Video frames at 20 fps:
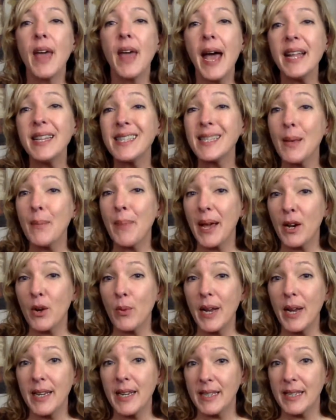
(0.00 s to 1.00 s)
That's the
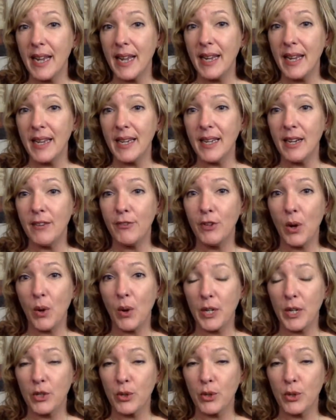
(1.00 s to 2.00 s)
better way to take it if you
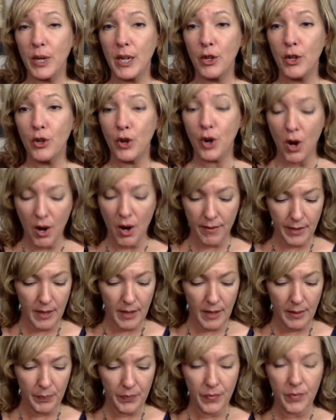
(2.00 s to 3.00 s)
don't want to drink it in your
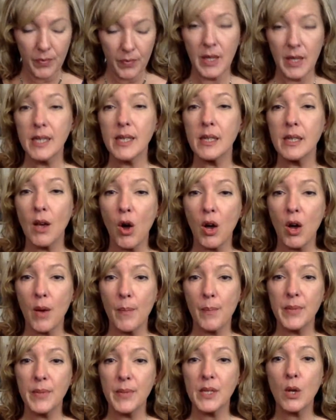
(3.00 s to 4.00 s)
coffee. This
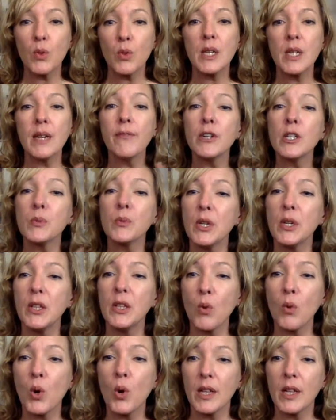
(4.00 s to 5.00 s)
um, so the difference
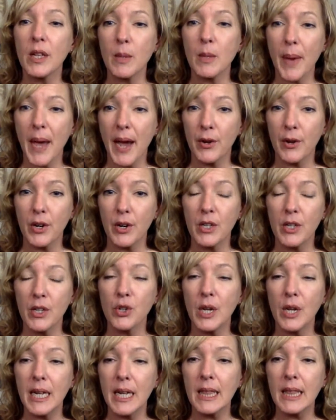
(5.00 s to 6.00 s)
between the oil and the powder
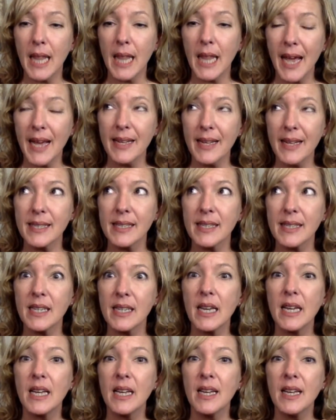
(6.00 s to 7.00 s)
is you're getting
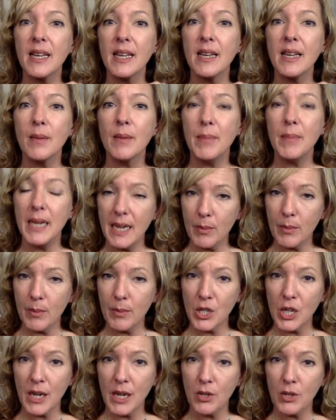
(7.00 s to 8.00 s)
less
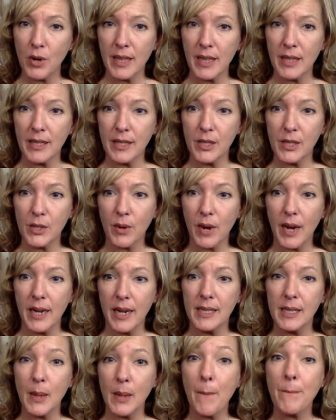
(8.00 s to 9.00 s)
medium chain
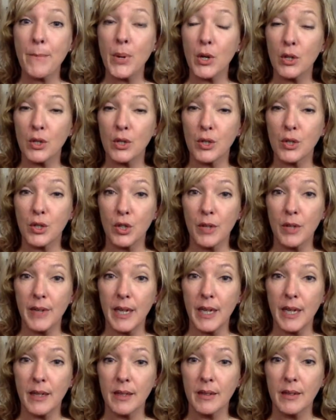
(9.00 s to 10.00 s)
triglycerides per
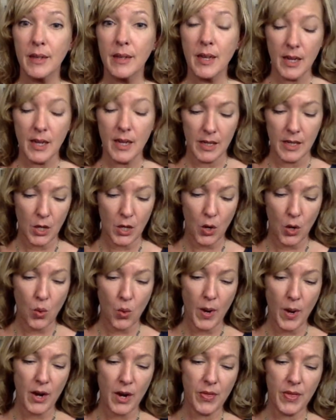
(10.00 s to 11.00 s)
serving.
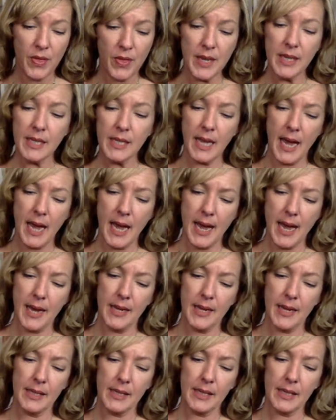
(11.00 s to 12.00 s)
So where this
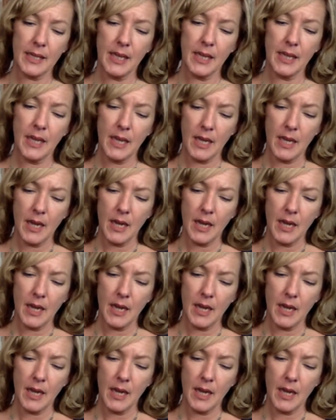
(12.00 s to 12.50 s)
has